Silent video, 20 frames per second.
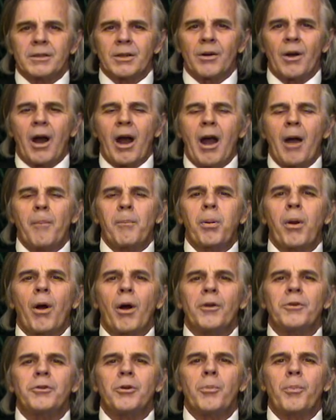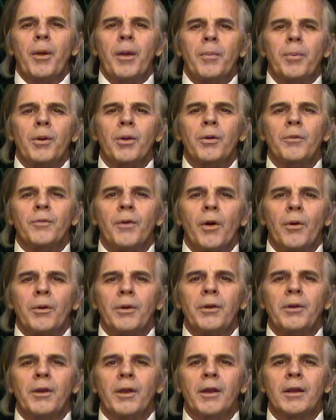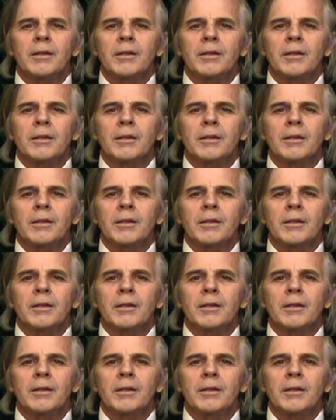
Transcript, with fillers: So I applaud you people who voted